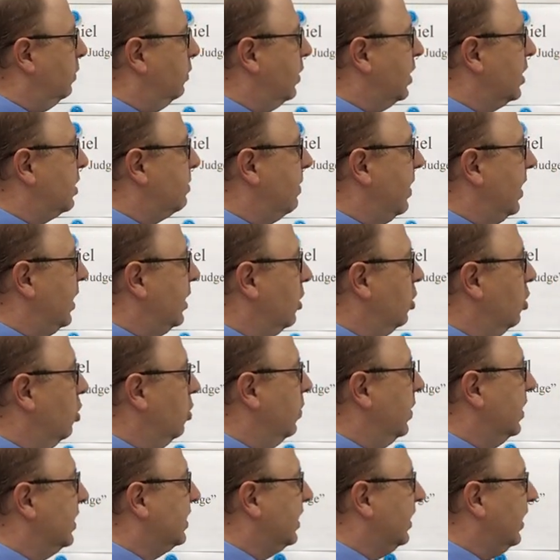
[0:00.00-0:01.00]
which means
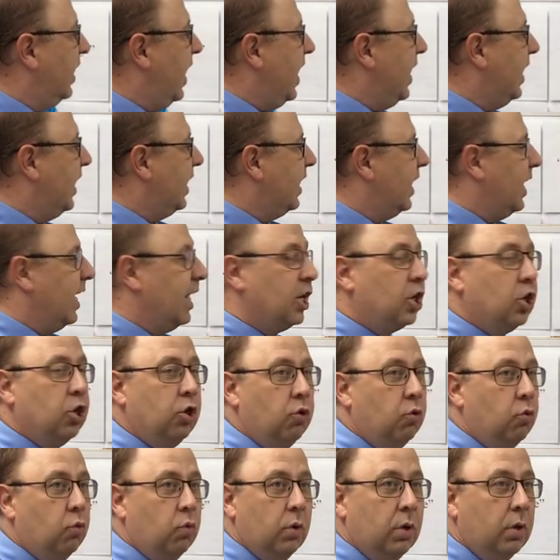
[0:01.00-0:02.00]
who is like
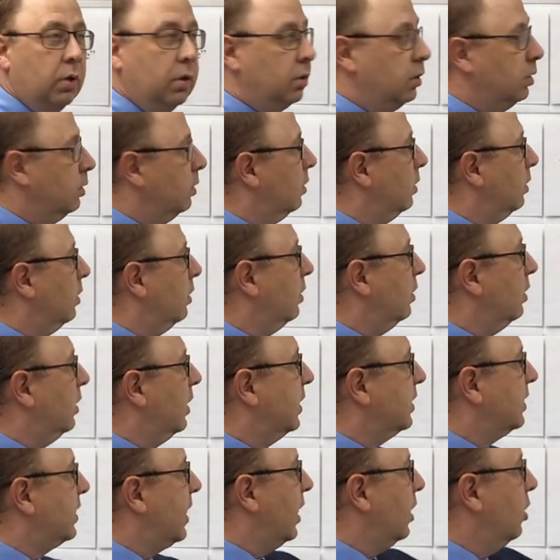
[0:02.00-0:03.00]
Aku.
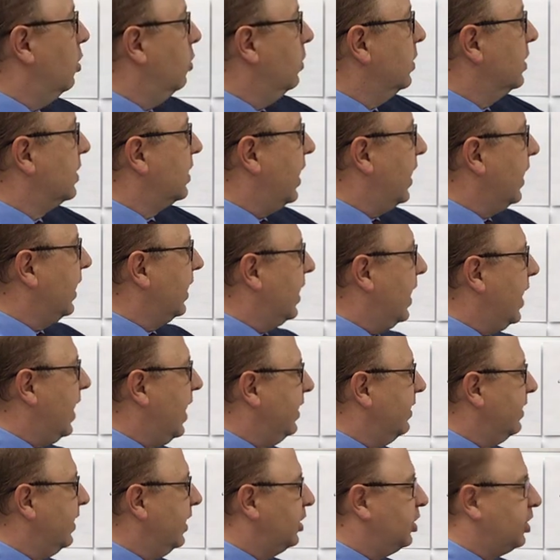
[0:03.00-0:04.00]
Instead of who is like
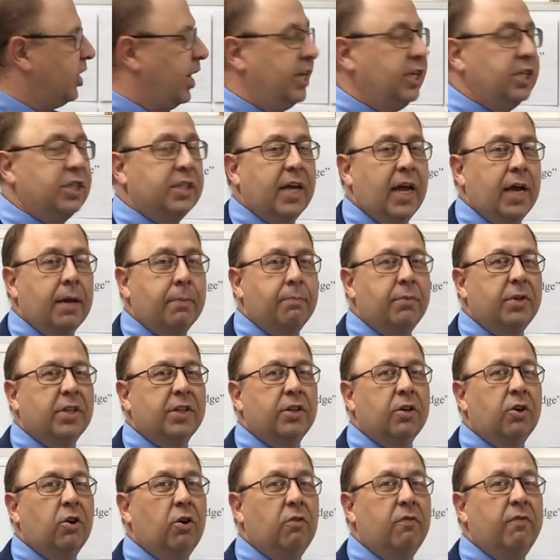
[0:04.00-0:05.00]
God, they changed that,
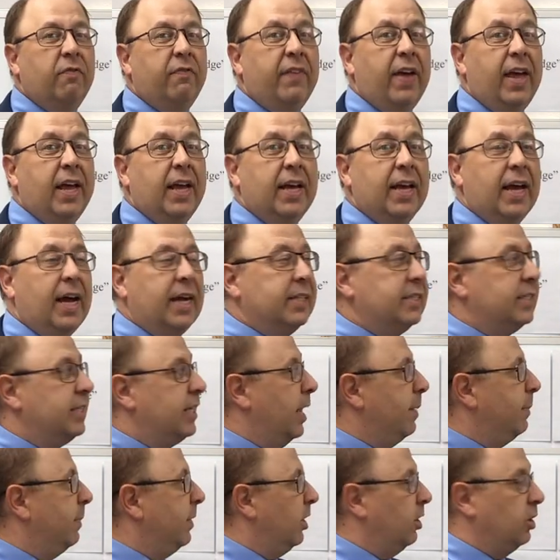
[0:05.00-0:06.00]
put their own fake God's
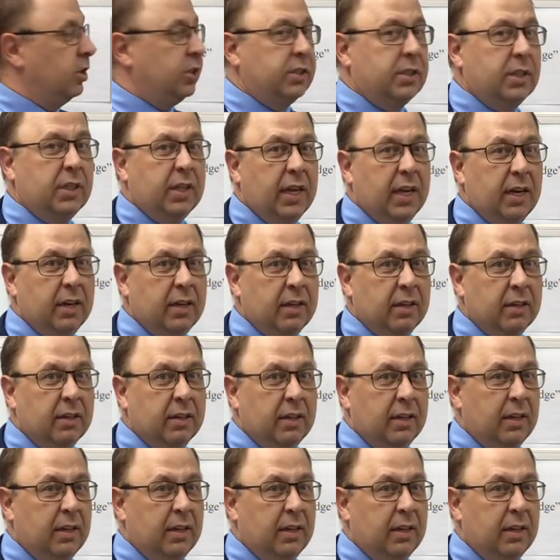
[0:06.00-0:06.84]
name in there. Did you see that?